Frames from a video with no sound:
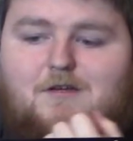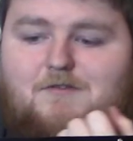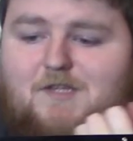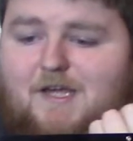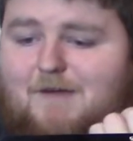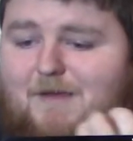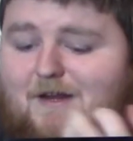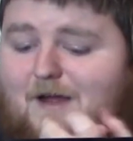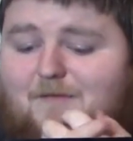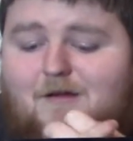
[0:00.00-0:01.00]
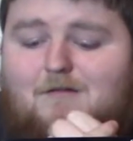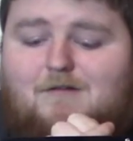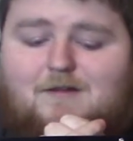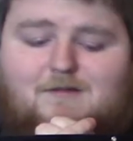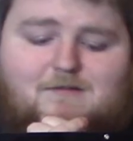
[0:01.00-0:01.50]
So yeah, I mean, I'm not
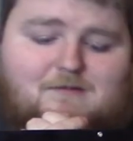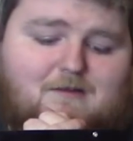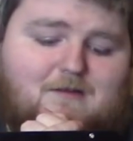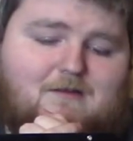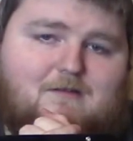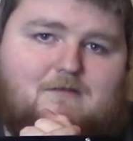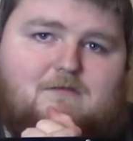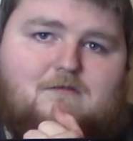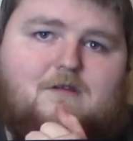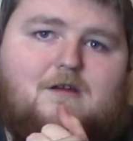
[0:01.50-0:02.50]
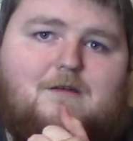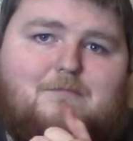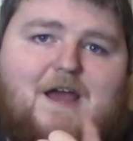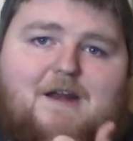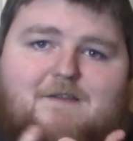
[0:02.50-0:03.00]
going to
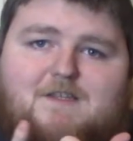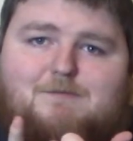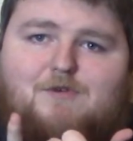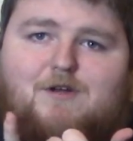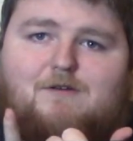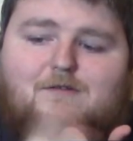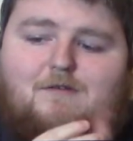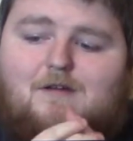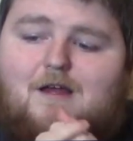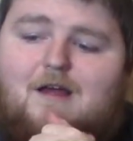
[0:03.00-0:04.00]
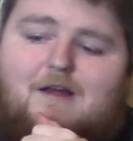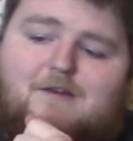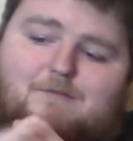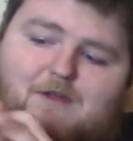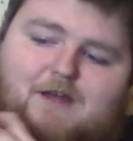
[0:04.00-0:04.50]
abandon this printer. I
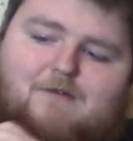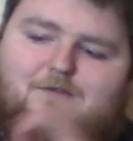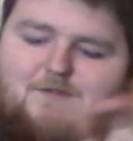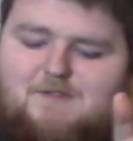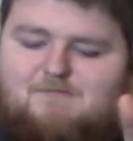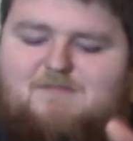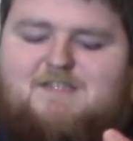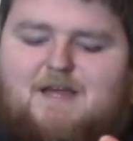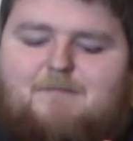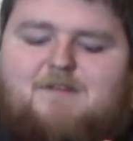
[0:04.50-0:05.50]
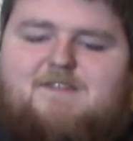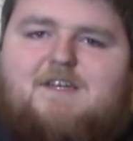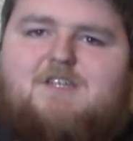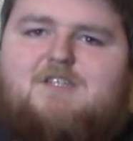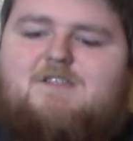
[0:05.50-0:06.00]
do plan on doing some
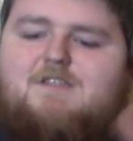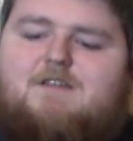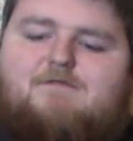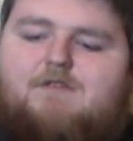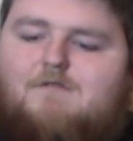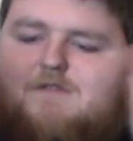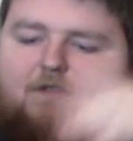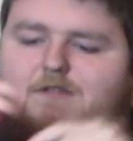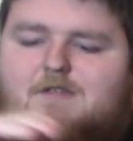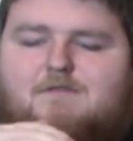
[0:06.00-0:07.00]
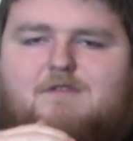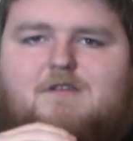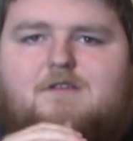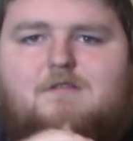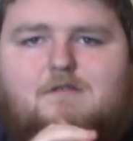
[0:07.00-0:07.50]
stabilization stuff to it and stuff.
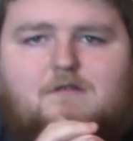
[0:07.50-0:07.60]
So,